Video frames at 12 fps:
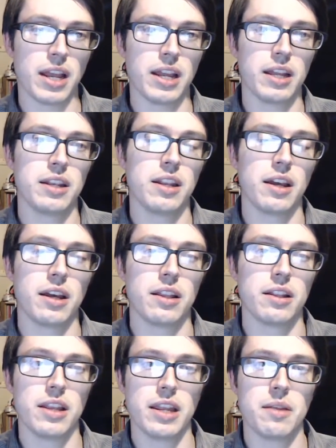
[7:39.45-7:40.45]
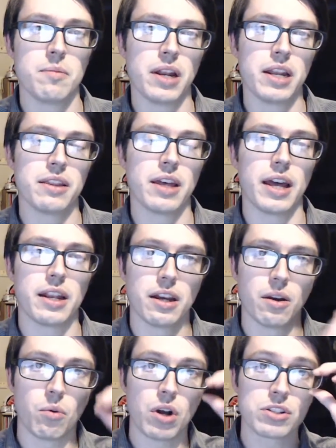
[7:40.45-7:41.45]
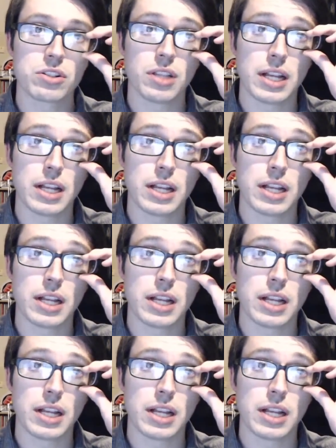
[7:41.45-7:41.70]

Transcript: and anybody that watched